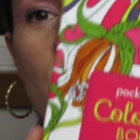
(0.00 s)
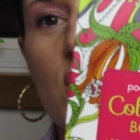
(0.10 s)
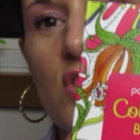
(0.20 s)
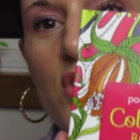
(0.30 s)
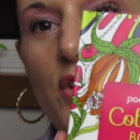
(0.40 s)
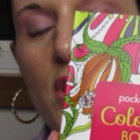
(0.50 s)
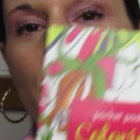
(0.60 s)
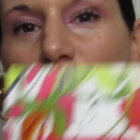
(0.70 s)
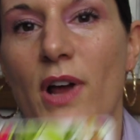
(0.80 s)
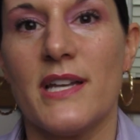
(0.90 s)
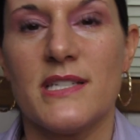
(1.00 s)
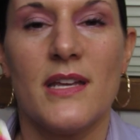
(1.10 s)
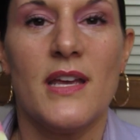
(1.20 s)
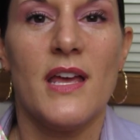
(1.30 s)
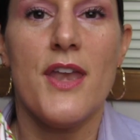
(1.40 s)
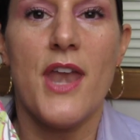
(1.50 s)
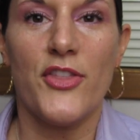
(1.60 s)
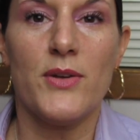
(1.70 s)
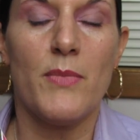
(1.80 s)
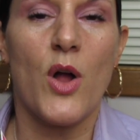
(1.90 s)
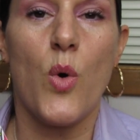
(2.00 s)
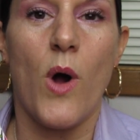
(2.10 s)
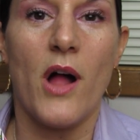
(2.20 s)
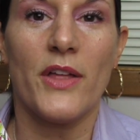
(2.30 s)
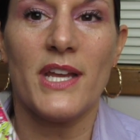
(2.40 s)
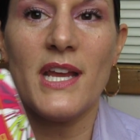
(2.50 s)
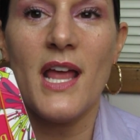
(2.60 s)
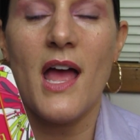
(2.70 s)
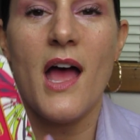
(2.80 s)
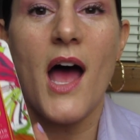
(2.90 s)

sturdy front, nothing but quality.